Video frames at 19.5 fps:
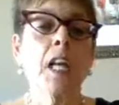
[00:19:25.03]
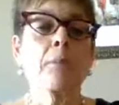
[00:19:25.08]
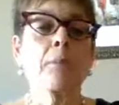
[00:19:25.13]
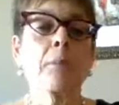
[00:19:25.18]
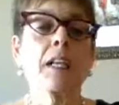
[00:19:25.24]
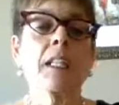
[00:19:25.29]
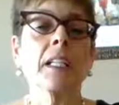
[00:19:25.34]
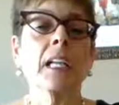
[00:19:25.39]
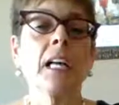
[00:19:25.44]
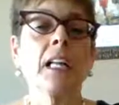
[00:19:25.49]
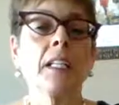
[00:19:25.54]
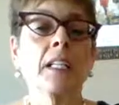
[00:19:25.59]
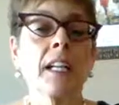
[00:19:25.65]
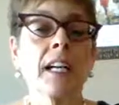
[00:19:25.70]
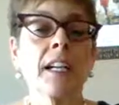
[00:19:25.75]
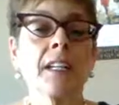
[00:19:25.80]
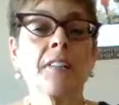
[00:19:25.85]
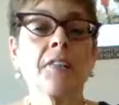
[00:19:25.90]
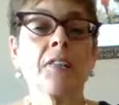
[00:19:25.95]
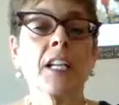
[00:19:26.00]
But a
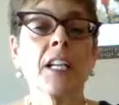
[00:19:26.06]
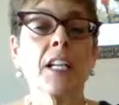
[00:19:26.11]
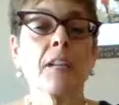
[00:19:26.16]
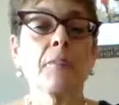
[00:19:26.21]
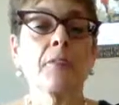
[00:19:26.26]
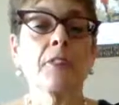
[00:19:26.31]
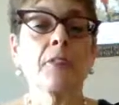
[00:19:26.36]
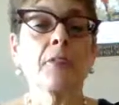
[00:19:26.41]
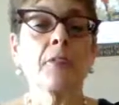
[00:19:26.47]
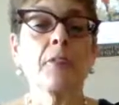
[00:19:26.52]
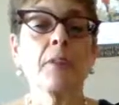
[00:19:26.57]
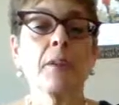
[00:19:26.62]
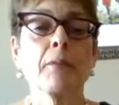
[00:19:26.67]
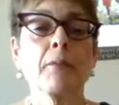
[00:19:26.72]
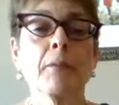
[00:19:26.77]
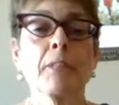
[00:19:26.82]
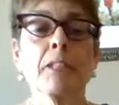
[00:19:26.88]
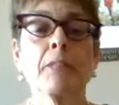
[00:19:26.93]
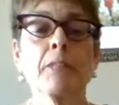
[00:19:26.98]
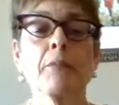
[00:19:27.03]
lot of times there have
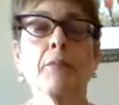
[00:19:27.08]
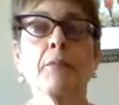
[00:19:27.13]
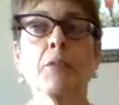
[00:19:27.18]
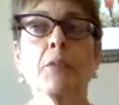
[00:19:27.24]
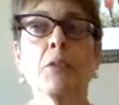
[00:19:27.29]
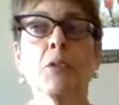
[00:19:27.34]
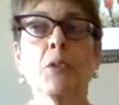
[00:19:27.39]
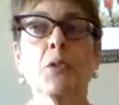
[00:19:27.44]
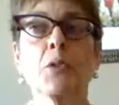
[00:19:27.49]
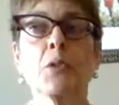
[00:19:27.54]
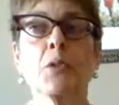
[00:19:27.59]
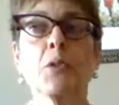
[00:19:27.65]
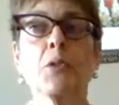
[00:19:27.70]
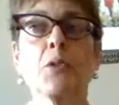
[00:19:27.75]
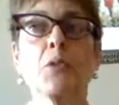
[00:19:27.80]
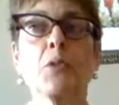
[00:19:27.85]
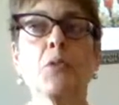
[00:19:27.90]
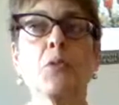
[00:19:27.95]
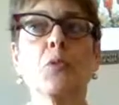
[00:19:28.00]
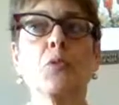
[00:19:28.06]
been people
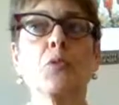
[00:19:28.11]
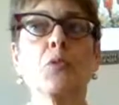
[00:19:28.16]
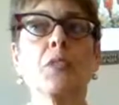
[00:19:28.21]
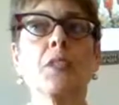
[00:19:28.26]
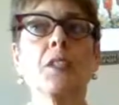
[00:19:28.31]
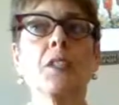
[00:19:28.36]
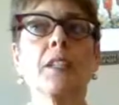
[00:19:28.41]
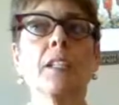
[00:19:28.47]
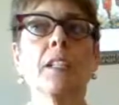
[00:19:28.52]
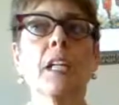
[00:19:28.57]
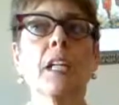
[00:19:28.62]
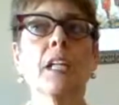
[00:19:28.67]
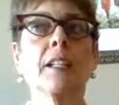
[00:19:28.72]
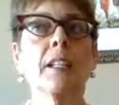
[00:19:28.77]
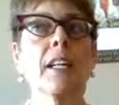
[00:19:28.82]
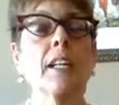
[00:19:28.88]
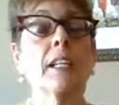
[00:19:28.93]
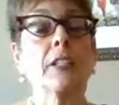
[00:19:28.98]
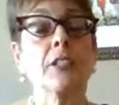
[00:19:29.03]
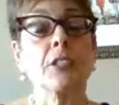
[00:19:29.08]
who really are
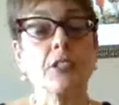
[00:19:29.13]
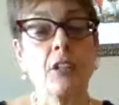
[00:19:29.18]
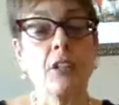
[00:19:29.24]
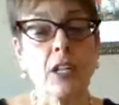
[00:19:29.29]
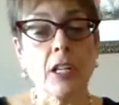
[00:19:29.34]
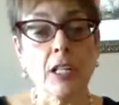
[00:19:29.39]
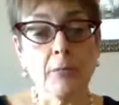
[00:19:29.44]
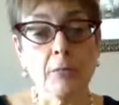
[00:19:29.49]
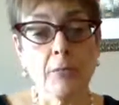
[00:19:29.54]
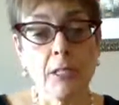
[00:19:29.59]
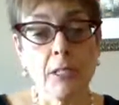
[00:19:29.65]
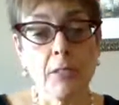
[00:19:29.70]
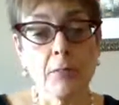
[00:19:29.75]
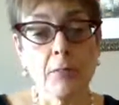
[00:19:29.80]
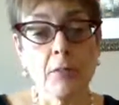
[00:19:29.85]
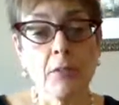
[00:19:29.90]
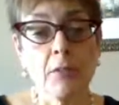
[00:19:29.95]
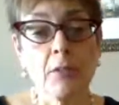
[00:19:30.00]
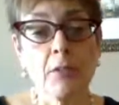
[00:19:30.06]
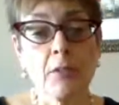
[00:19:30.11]
not dog
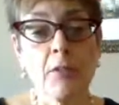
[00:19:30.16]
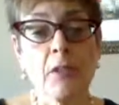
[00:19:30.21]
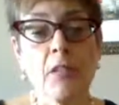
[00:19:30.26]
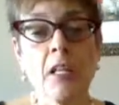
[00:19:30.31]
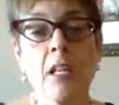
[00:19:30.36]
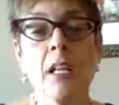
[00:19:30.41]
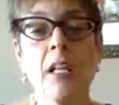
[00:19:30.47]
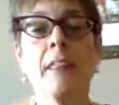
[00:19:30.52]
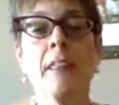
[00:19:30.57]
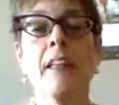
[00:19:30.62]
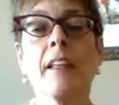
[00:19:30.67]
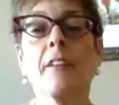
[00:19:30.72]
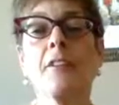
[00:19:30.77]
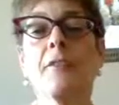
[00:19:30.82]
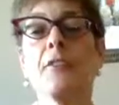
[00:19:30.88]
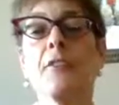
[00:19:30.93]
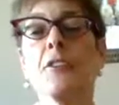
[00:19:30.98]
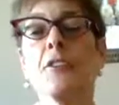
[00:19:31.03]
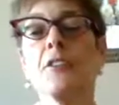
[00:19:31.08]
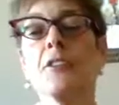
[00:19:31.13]
people that
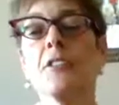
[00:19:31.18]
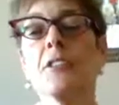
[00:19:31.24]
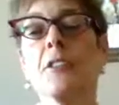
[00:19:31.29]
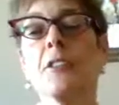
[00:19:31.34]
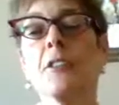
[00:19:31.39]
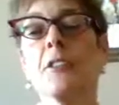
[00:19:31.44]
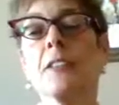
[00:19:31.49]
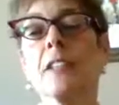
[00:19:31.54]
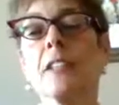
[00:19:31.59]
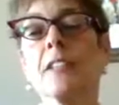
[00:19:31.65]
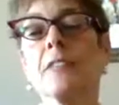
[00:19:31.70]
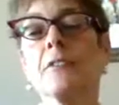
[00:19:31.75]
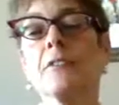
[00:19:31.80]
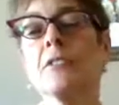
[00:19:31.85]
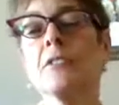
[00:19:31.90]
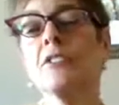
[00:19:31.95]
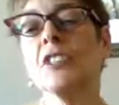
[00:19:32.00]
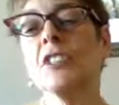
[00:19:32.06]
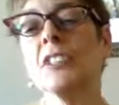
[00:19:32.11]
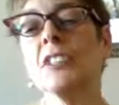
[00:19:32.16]
at first they're like,
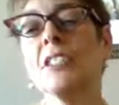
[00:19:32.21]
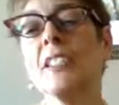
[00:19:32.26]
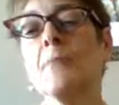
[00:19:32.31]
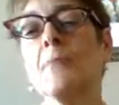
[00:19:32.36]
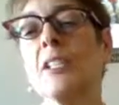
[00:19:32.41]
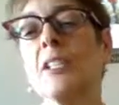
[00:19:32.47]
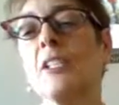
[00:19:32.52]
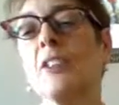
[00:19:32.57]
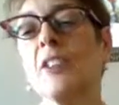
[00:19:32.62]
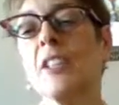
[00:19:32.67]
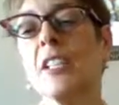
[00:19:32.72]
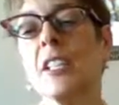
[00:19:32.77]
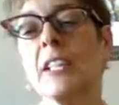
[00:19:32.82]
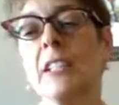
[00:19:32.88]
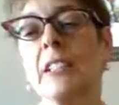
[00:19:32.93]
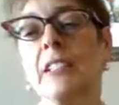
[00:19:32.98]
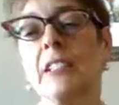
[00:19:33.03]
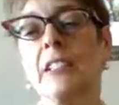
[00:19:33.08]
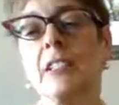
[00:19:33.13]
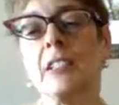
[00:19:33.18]
well, just let me look
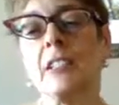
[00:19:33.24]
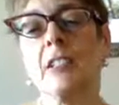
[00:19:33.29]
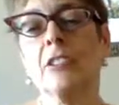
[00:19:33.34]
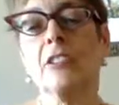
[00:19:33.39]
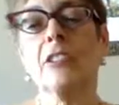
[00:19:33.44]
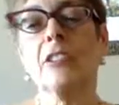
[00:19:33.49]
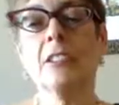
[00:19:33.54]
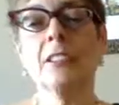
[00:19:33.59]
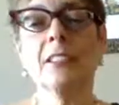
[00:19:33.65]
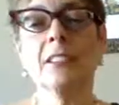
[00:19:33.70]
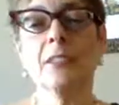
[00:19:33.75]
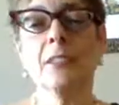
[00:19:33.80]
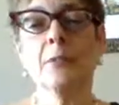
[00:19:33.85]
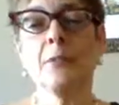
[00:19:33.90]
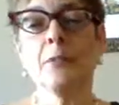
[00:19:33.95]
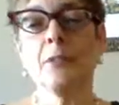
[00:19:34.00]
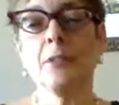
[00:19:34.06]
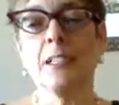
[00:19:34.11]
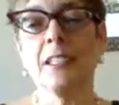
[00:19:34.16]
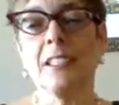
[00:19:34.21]
at her. Oh, she's so
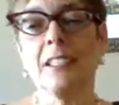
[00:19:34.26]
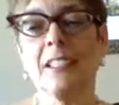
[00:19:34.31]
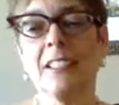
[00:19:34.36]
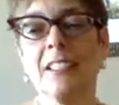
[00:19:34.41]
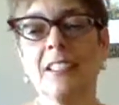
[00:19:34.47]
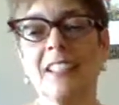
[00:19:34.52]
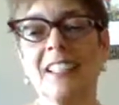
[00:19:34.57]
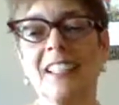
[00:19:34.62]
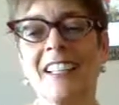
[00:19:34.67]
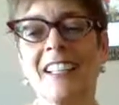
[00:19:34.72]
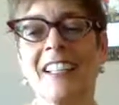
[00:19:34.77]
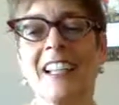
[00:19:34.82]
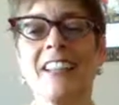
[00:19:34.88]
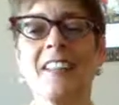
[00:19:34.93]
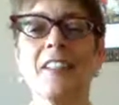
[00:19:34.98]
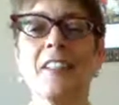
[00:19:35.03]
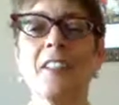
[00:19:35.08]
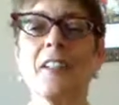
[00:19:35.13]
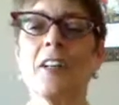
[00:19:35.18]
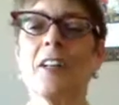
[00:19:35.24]
pretty.
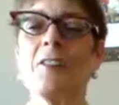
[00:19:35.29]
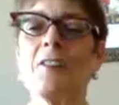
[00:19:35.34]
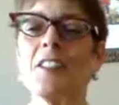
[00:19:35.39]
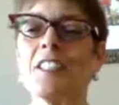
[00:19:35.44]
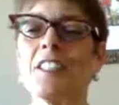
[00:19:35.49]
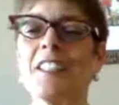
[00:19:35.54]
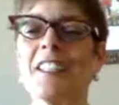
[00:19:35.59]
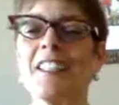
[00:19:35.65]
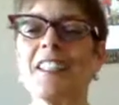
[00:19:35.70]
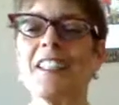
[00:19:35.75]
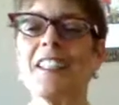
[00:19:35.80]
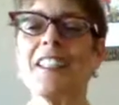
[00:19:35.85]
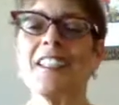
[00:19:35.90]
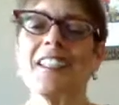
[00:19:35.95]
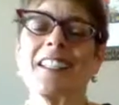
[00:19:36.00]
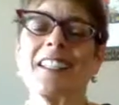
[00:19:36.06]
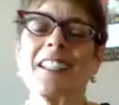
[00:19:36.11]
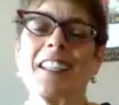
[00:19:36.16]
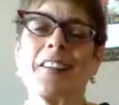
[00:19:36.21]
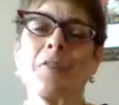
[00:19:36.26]
And then all of a
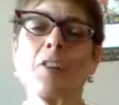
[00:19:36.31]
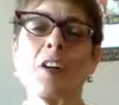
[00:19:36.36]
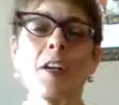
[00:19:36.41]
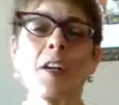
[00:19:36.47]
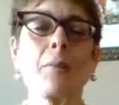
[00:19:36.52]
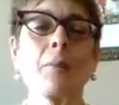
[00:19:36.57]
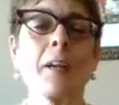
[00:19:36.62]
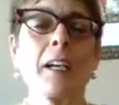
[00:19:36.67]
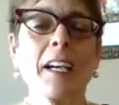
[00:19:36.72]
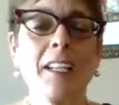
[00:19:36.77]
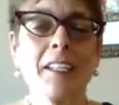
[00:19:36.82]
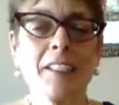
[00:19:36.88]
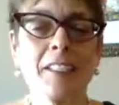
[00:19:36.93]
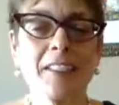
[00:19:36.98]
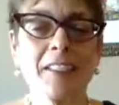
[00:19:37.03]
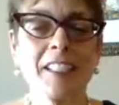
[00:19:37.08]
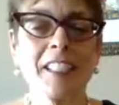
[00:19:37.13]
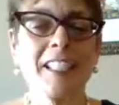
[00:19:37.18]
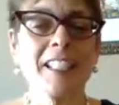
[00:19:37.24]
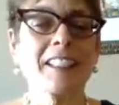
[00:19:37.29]
sudden they want to pet
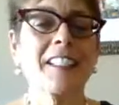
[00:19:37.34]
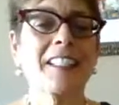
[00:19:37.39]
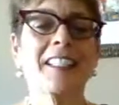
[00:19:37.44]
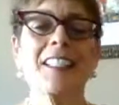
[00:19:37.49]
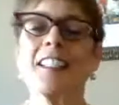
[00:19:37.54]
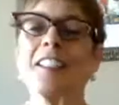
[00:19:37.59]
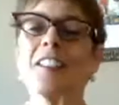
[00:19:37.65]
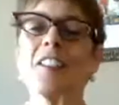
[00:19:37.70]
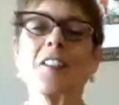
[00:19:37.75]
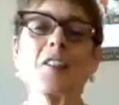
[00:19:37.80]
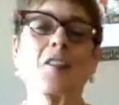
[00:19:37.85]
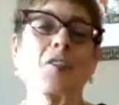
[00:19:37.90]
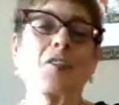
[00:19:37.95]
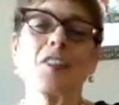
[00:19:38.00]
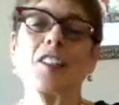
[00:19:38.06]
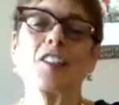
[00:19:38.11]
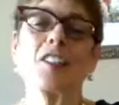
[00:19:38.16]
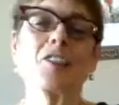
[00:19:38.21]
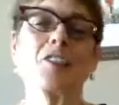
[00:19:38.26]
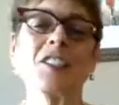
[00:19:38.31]
her. And then, so,
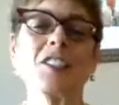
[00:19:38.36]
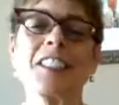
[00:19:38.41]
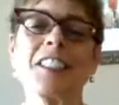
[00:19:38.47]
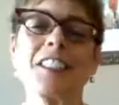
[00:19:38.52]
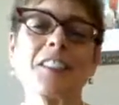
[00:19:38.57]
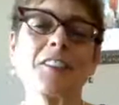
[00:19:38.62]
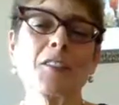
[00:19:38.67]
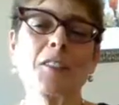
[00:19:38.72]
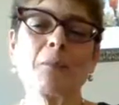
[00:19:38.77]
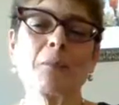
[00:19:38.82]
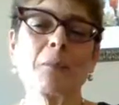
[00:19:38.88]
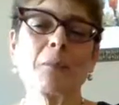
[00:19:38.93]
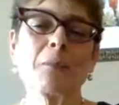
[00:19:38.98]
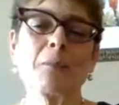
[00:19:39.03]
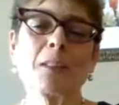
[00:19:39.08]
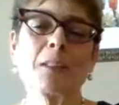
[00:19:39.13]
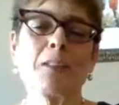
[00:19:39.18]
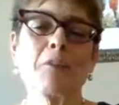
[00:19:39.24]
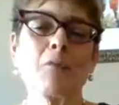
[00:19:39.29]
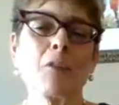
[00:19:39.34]
you know, she gives them a
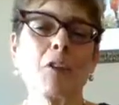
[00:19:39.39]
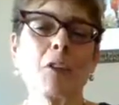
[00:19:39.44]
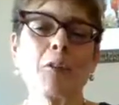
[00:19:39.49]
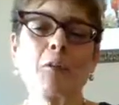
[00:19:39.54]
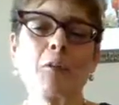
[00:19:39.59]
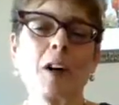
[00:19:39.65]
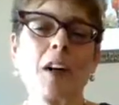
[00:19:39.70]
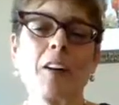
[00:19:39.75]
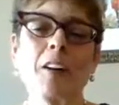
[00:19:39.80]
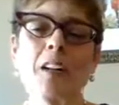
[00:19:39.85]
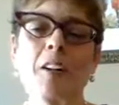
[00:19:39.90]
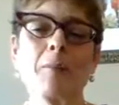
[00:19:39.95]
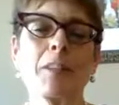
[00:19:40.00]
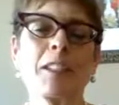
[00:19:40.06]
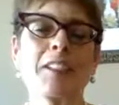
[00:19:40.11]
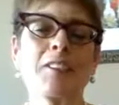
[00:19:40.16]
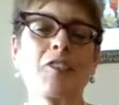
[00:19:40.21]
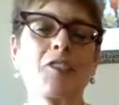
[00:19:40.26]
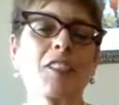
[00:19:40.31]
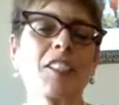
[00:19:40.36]
big warm welcome,
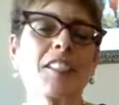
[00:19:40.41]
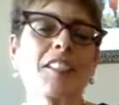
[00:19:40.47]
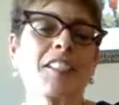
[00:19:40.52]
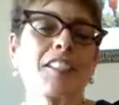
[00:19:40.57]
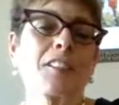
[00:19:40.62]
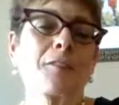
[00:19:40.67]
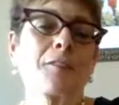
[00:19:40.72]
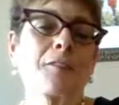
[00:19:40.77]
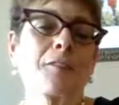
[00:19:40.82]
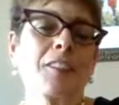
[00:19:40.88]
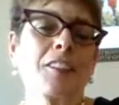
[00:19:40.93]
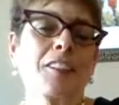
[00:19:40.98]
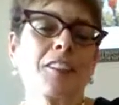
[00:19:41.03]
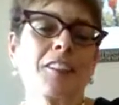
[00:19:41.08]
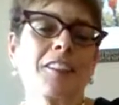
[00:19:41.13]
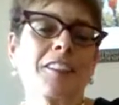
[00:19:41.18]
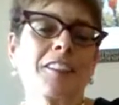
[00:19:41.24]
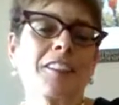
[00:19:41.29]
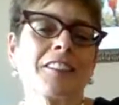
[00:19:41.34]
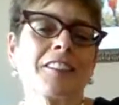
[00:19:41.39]
and you can just
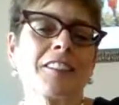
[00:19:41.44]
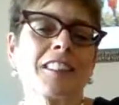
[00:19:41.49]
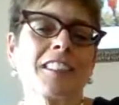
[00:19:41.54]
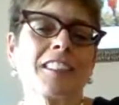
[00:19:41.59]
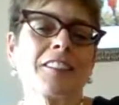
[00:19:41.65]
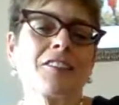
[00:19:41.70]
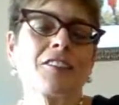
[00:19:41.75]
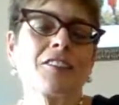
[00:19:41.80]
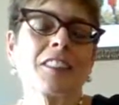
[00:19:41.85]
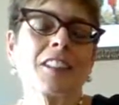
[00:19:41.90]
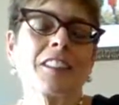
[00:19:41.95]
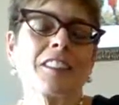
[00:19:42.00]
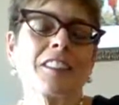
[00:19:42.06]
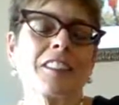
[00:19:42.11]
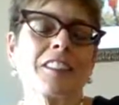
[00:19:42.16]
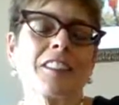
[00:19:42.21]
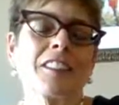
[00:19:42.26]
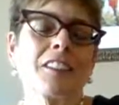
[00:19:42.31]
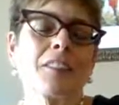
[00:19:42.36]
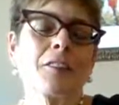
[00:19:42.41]
feel, and you
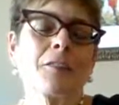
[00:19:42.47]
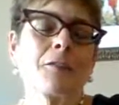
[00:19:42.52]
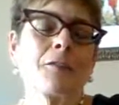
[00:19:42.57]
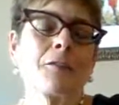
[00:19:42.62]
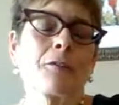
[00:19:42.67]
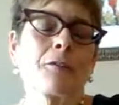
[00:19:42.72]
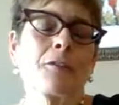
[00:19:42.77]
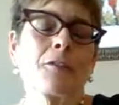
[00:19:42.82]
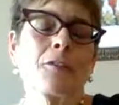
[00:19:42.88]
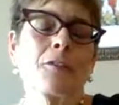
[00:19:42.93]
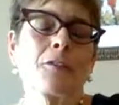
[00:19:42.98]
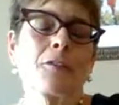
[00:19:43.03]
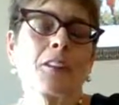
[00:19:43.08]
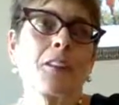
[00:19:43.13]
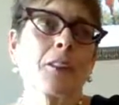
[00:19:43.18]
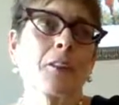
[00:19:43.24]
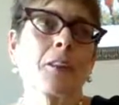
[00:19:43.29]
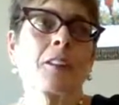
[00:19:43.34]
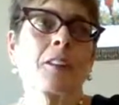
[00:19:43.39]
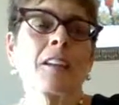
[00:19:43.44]
can, you know,
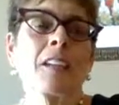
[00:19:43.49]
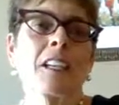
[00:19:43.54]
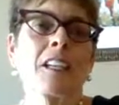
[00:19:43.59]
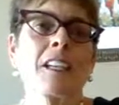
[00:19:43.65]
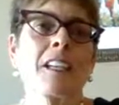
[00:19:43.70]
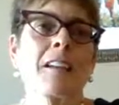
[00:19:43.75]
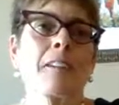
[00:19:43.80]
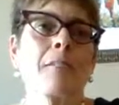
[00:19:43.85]
feel the